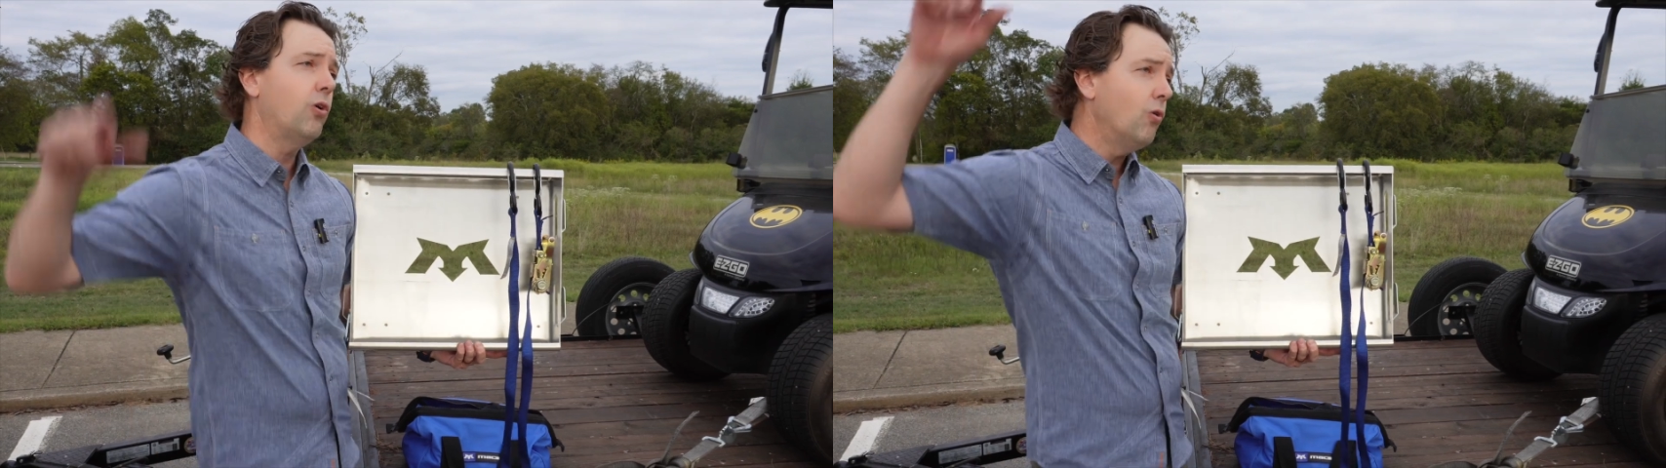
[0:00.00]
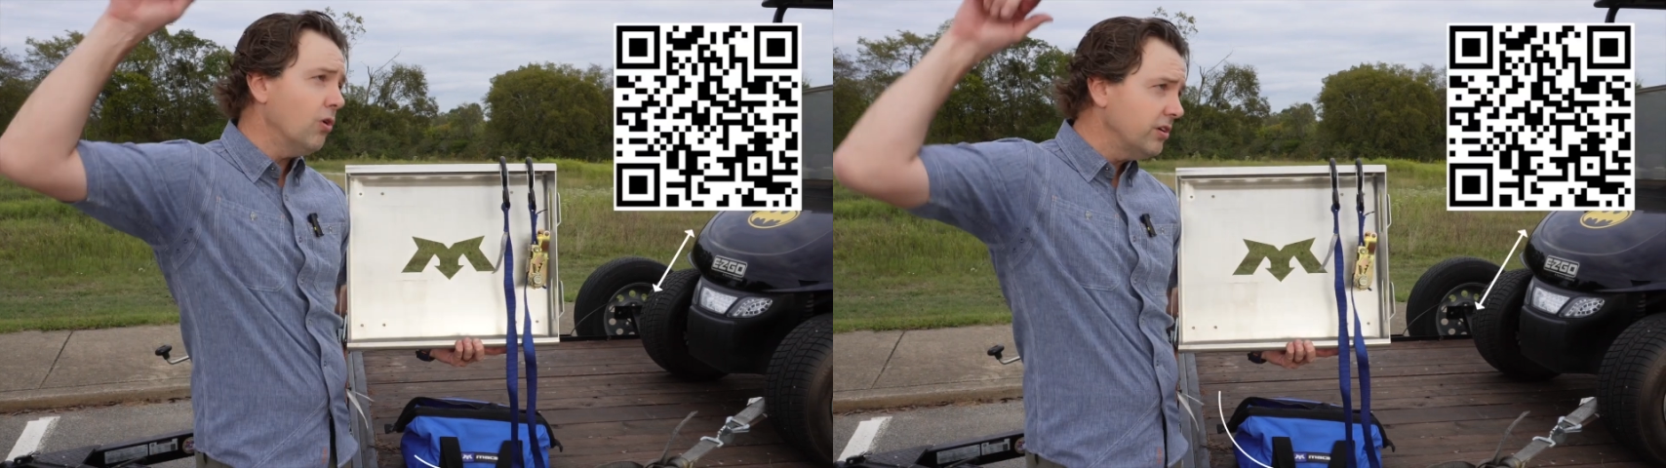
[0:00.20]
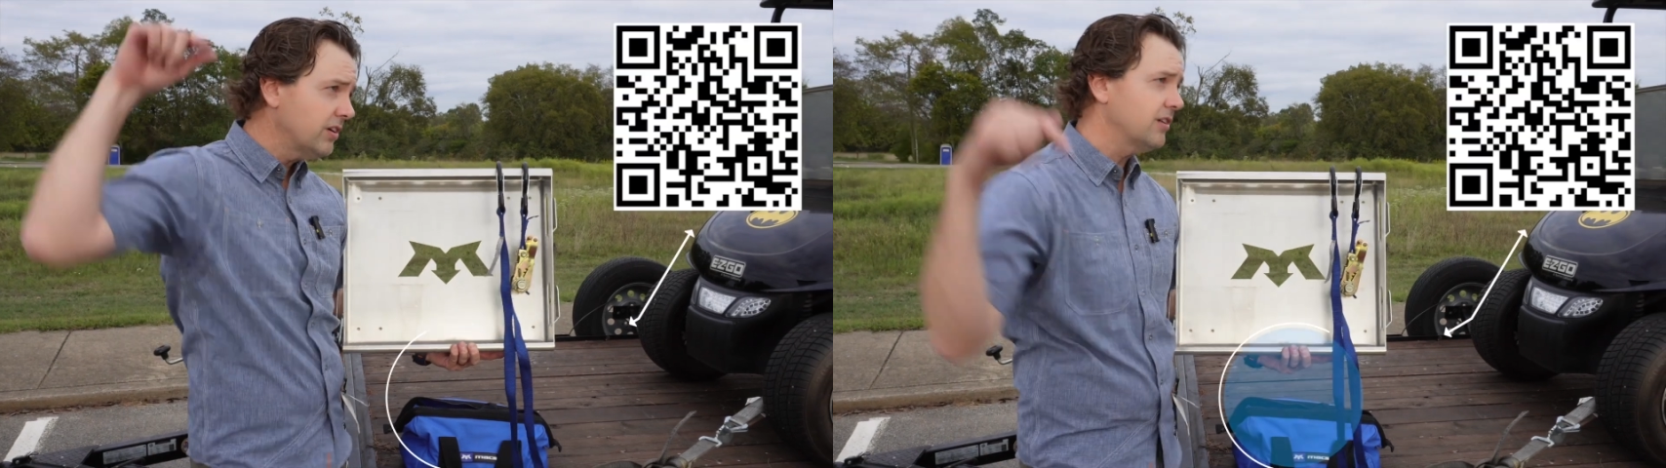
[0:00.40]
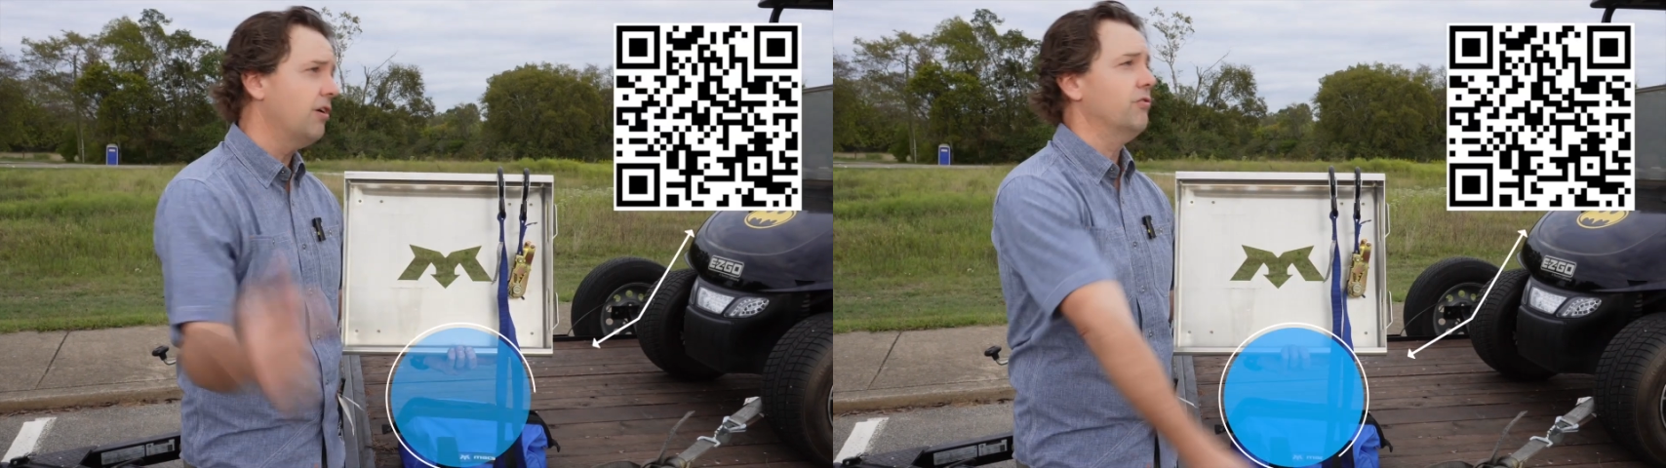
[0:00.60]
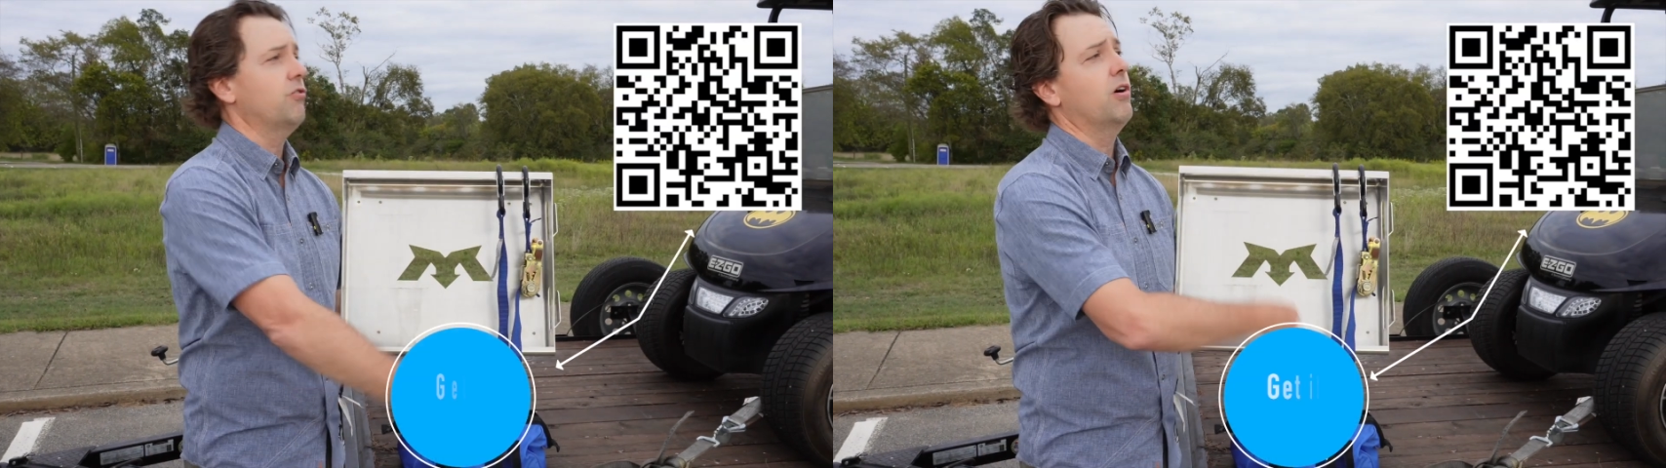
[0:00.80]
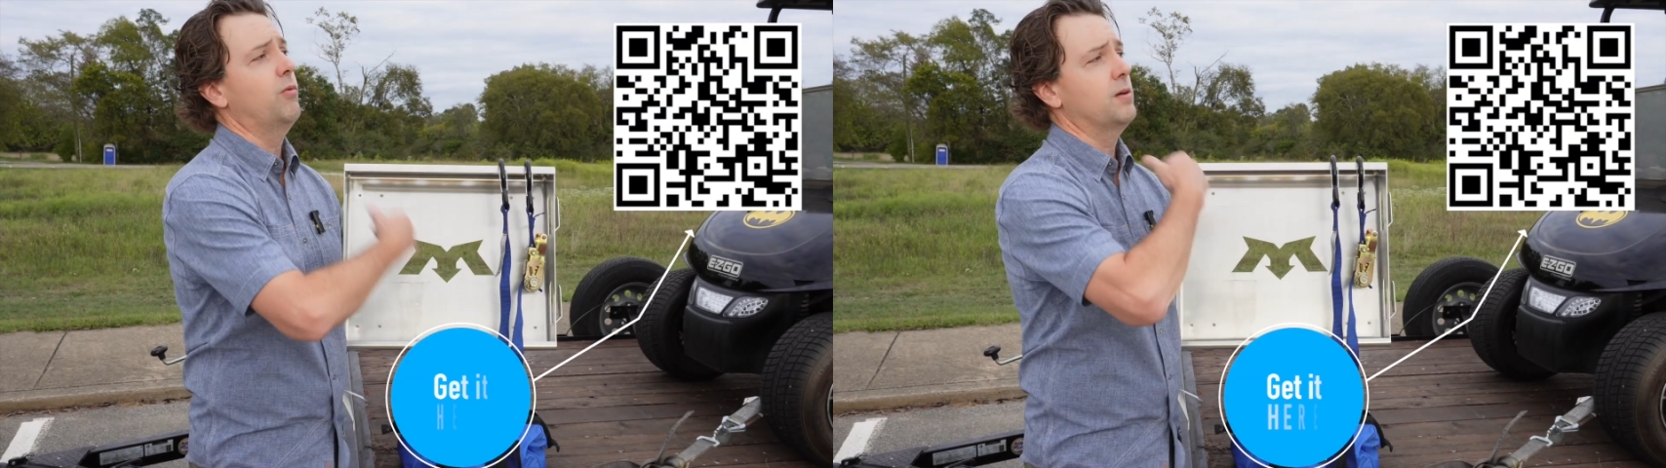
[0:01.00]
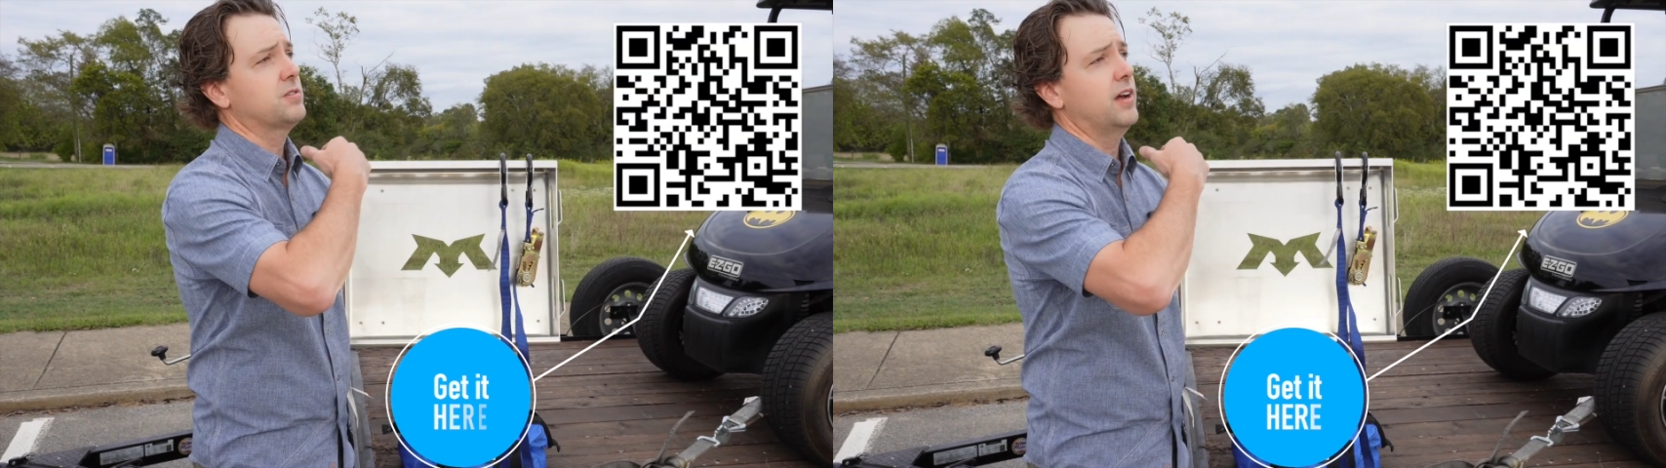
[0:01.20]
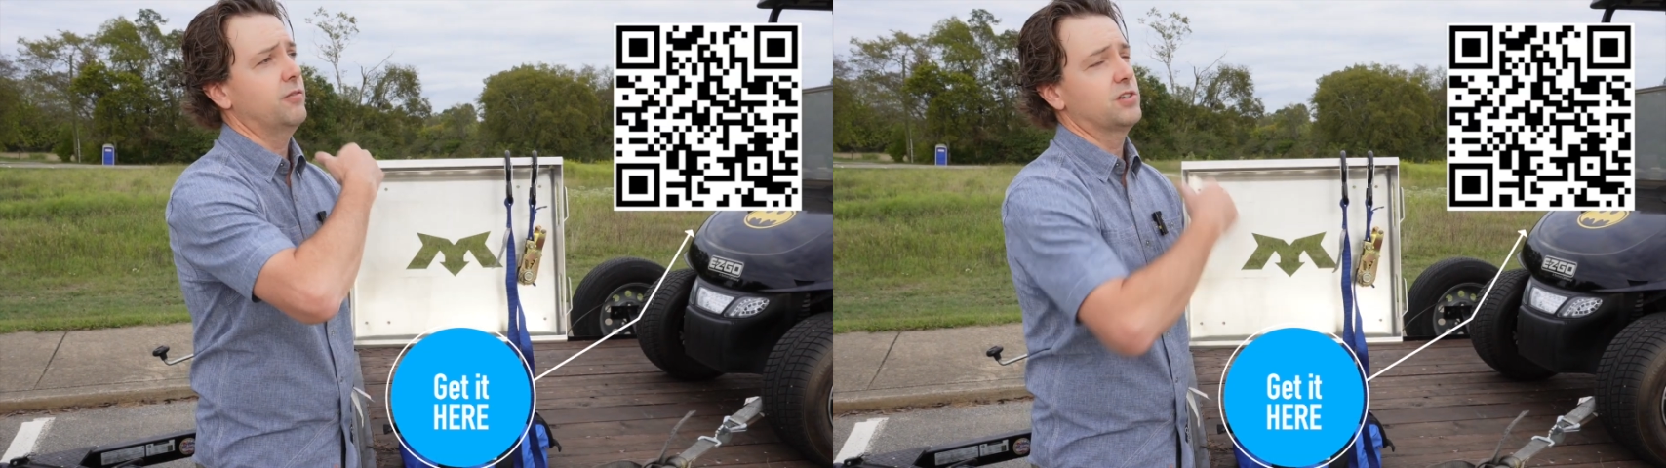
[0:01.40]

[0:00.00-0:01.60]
Or you can go over to our website,